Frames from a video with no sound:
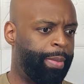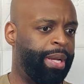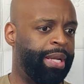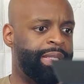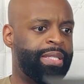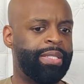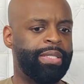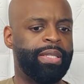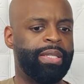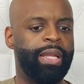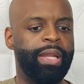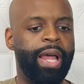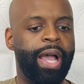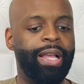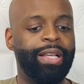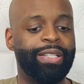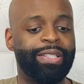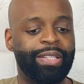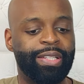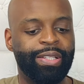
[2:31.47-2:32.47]
this is a
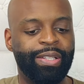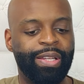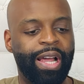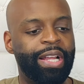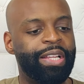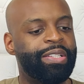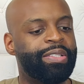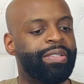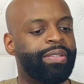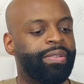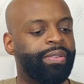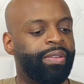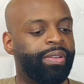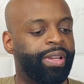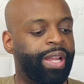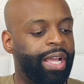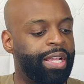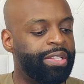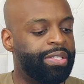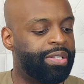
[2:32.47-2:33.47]

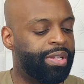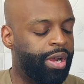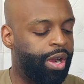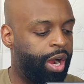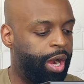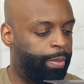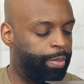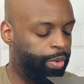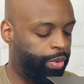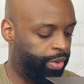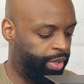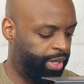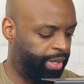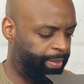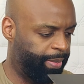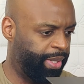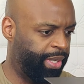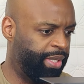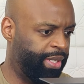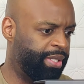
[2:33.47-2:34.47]
nice cardboard. I
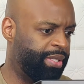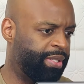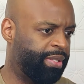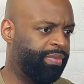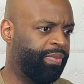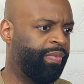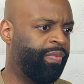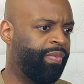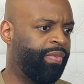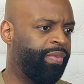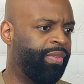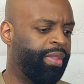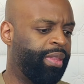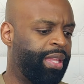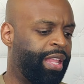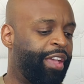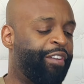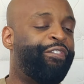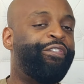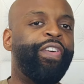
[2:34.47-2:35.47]
mean,
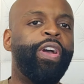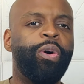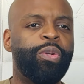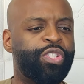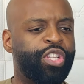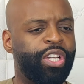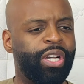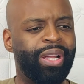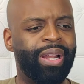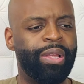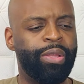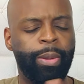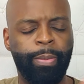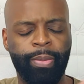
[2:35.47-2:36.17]
it feels good.